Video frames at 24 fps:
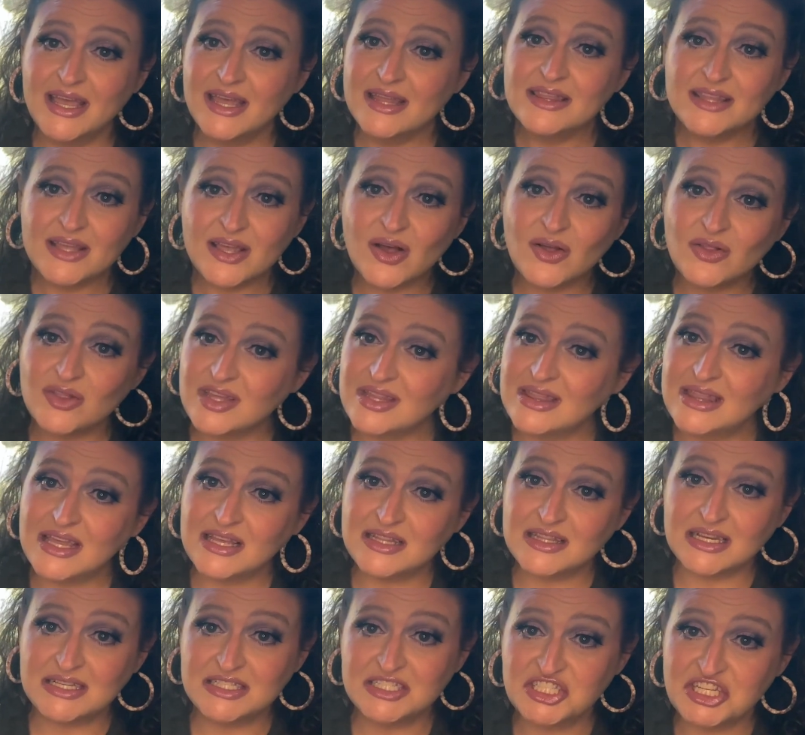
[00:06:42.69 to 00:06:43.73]
The only thing
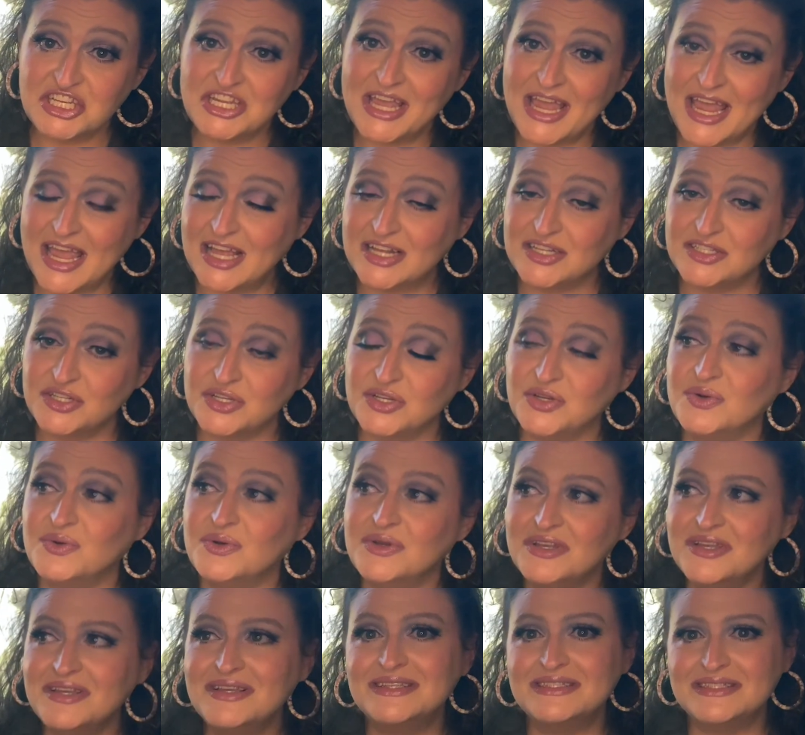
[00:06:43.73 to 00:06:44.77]
that she can do
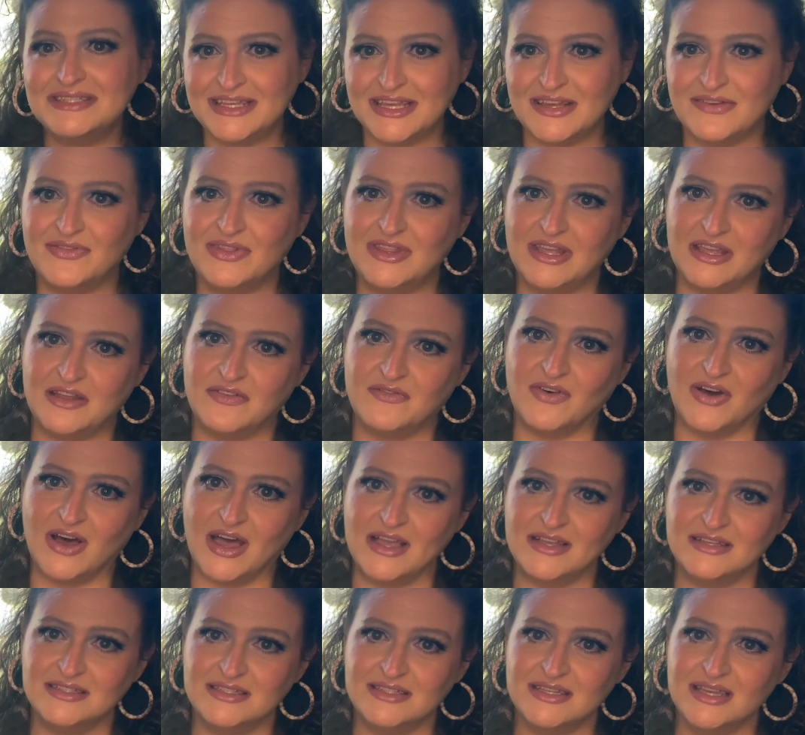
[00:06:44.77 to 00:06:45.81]
is give the
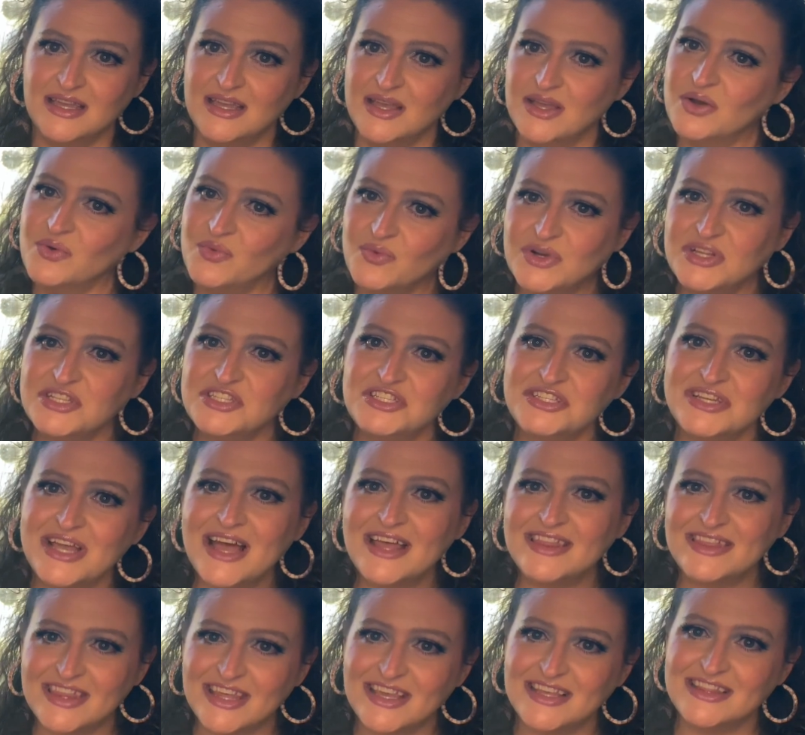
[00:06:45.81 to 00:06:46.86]
advice, which I
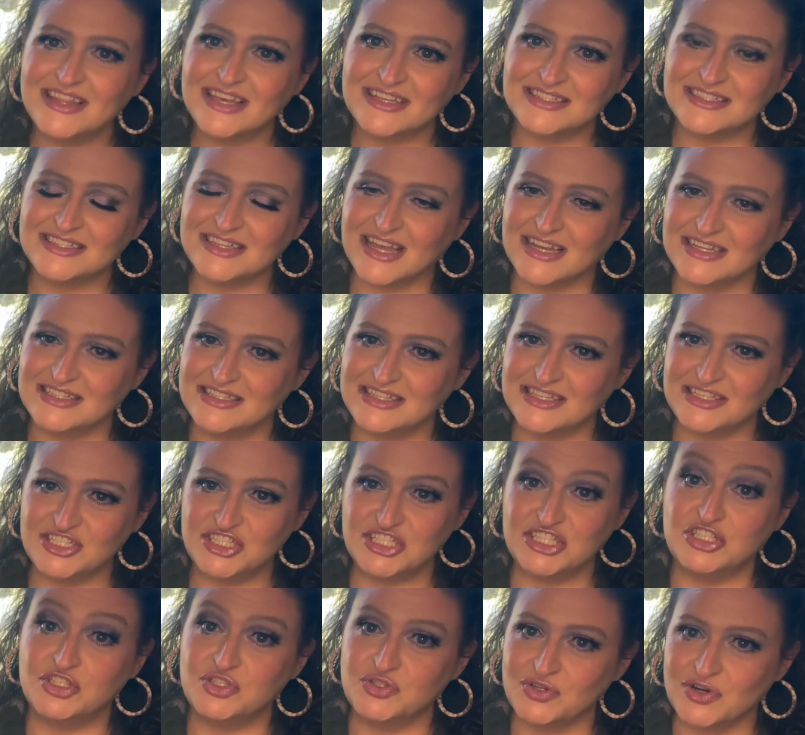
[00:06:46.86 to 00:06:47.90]
think that's nice that
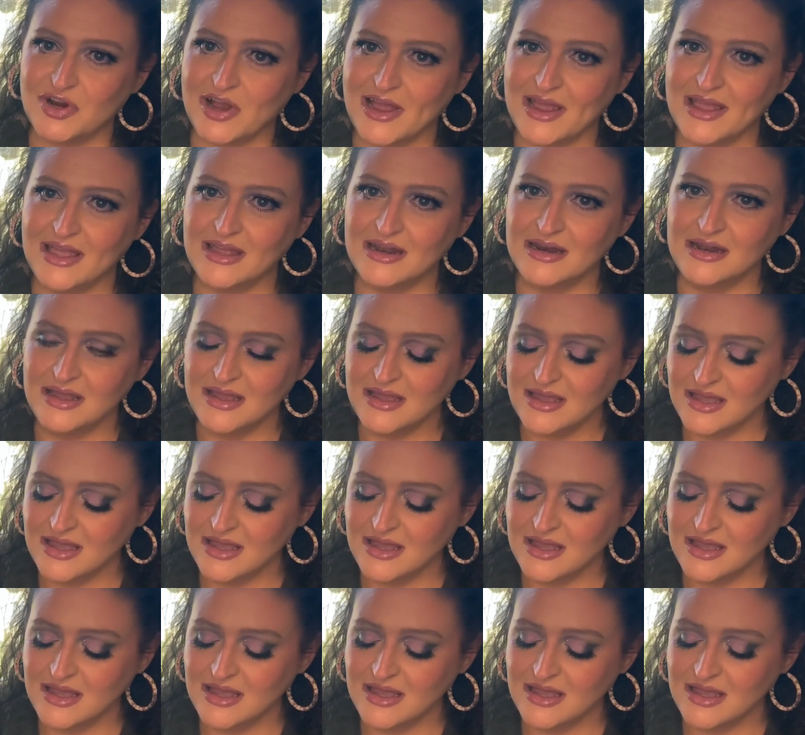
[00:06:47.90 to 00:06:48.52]
she's trying.